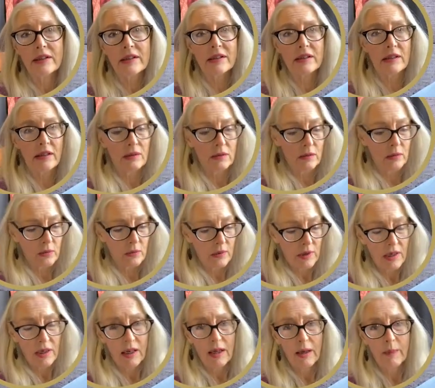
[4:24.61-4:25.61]
So
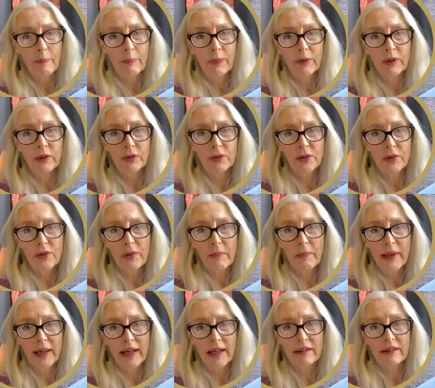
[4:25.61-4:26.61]
you do the
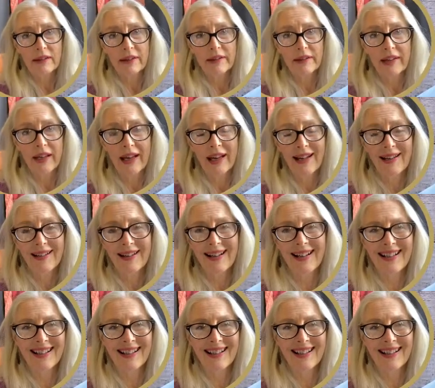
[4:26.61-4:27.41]
math on that.